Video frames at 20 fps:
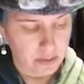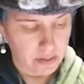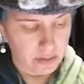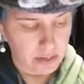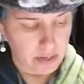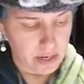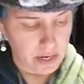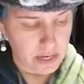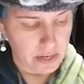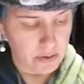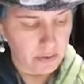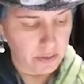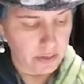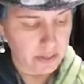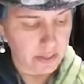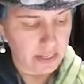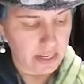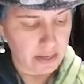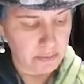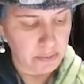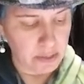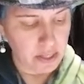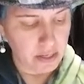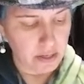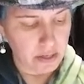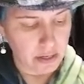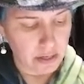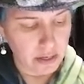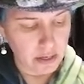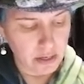I know the top of the
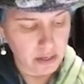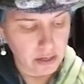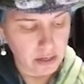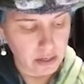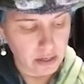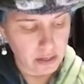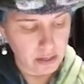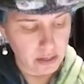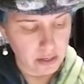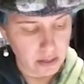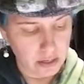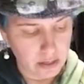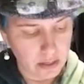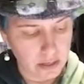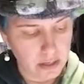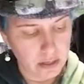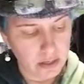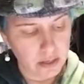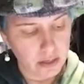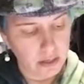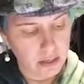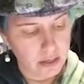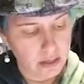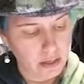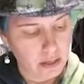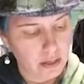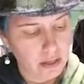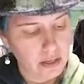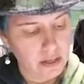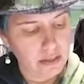car
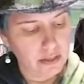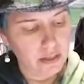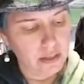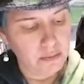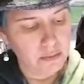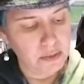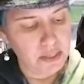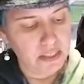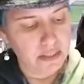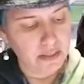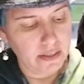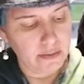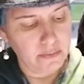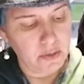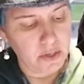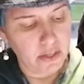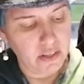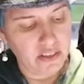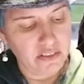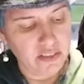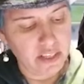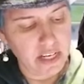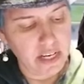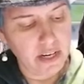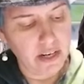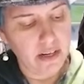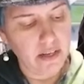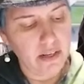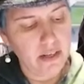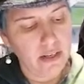is going to be somewhere over
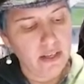here.